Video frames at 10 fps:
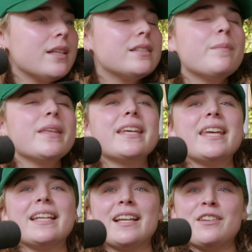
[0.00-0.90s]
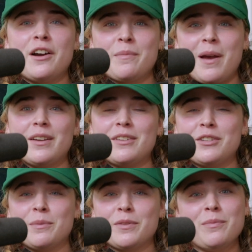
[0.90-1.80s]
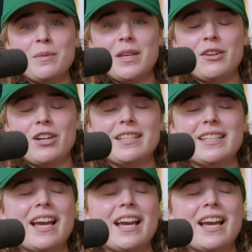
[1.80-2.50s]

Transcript: something that Kit and I talk about in terms of me being crazy,